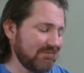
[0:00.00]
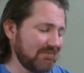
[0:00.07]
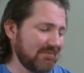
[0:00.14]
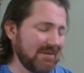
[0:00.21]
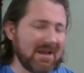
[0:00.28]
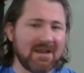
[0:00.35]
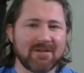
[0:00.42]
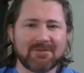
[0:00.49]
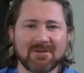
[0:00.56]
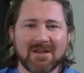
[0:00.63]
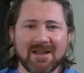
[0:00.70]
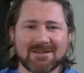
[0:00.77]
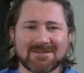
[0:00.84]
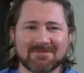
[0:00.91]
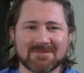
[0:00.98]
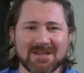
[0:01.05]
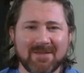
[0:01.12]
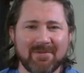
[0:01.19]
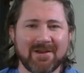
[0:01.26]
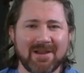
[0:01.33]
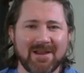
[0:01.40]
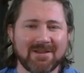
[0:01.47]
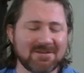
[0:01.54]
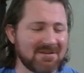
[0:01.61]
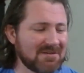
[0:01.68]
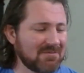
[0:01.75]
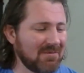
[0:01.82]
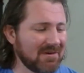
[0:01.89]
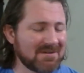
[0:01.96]
yeah, if you got some time on your hands, you
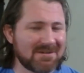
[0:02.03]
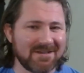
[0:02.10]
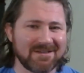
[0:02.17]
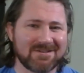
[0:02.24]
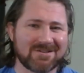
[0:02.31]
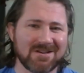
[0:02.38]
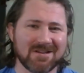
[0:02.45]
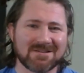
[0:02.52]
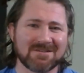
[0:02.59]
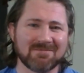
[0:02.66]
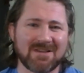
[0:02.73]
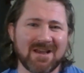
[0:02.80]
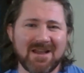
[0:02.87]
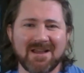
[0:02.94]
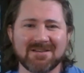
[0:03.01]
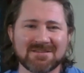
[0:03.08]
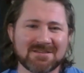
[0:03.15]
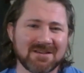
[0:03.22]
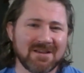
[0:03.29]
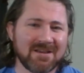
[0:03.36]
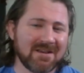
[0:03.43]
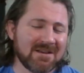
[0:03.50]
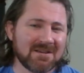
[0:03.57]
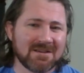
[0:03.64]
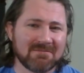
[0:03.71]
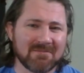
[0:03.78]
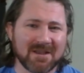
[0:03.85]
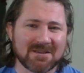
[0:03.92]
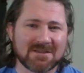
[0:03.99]
just want to sit, chuck some dice,
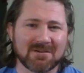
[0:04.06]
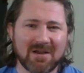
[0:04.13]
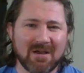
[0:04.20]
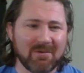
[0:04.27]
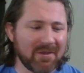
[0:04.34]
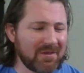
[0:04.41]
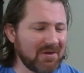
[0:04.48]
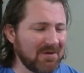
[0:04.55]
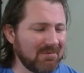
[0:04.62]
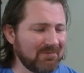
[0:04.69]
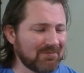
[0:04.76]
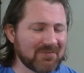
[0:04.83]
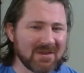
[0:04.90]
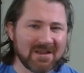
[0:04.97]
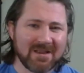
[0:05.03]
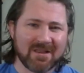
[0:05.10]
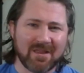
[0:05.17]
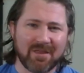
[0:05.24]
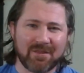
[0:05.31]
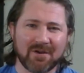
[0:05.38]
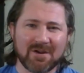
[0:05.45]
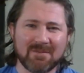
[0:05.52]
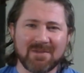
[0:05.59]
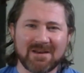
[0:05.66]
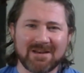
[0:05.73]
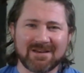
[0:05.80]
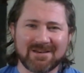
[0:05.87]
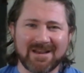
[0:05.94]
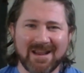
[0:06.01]
mess around with them. The
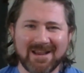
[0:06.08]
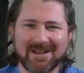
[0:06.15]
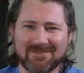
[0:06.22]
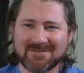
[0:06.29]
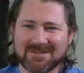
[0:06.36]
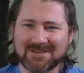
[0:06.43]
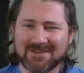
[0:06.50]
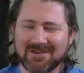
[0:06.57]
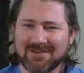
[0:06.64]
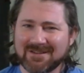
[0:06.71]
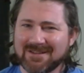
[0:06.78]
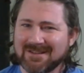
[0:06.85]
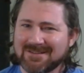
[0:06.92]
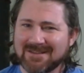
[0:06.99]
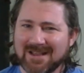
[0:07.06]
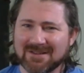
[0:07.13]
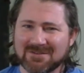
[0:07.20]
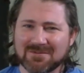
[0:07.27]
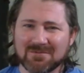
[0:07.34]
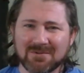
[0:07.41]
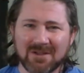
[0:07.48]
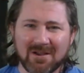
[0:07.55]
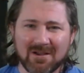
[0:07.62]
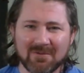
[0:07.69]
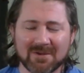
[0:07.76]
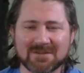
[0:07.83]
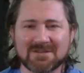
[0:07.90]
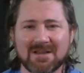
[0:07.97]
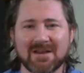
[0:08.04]
30-minute games, it's not too long,
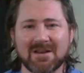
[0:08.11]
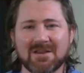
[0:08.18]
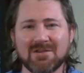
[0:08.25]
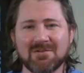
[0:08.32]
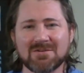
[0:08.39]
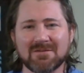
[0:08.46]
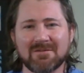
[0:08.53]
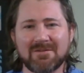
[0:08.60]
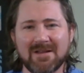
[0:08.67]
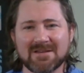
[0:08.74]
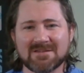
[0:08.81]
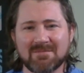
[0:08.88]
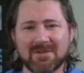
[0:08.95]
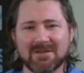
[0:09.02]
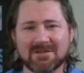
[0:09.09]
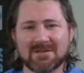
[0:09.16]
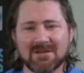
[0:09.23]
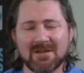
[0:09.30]
where it's not a huge investment,